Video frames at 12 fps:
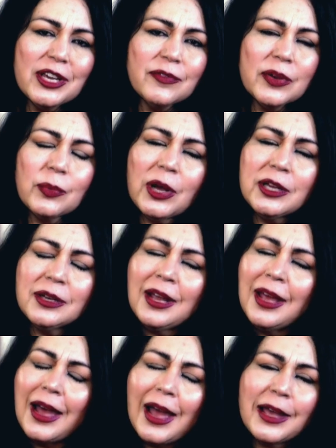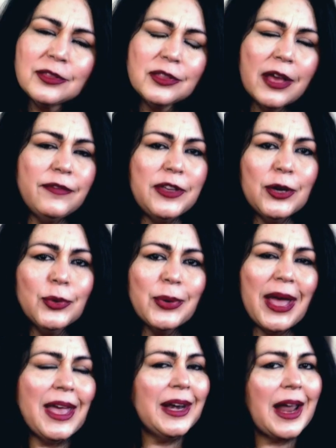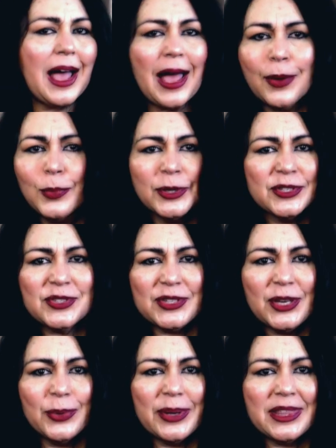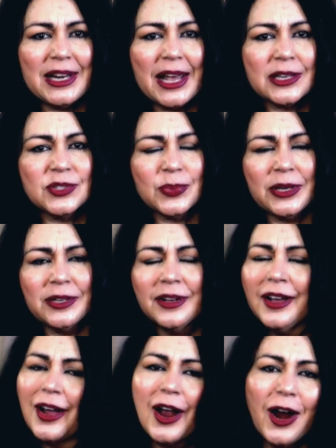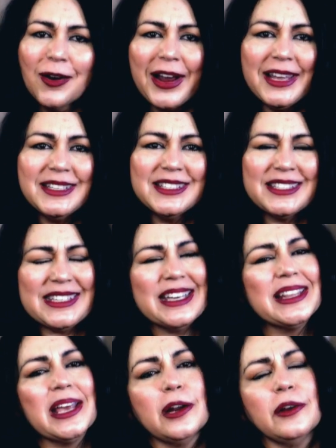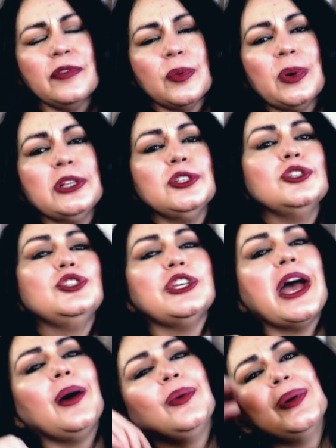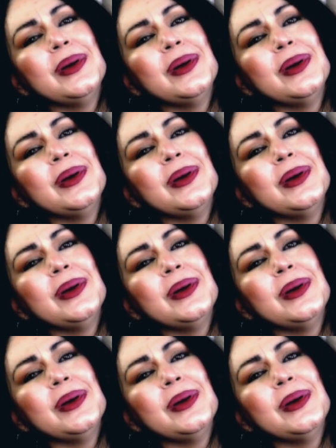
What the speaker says: everyone. I love you, and I will see you in the next one. All right, see you later, everyone. Ciao.